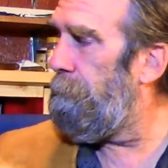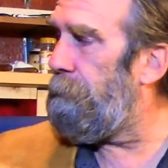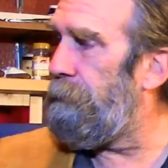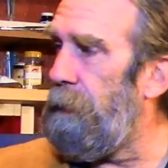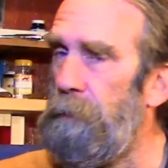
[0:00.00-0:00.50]

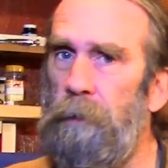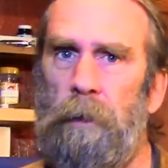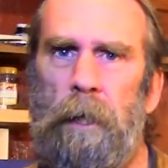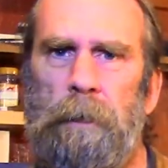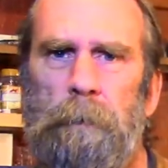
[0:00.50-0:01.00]
potential
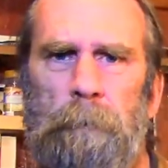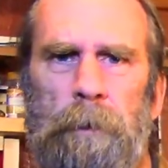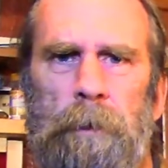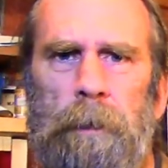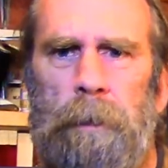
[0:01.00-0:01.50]

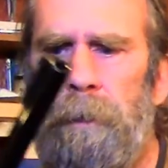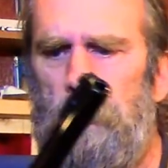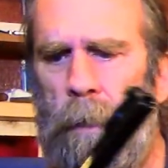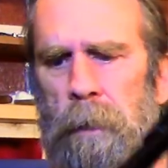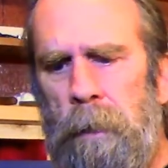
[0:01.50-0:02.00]
customers, and
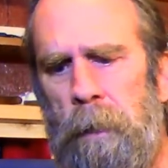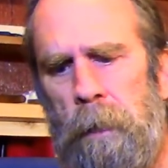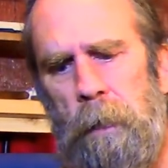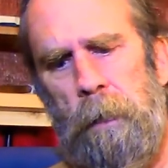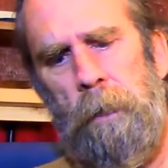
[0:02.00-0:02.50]

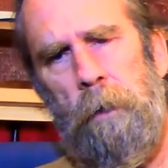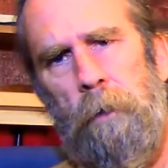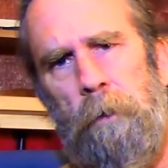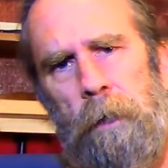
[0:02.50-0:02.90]
you know,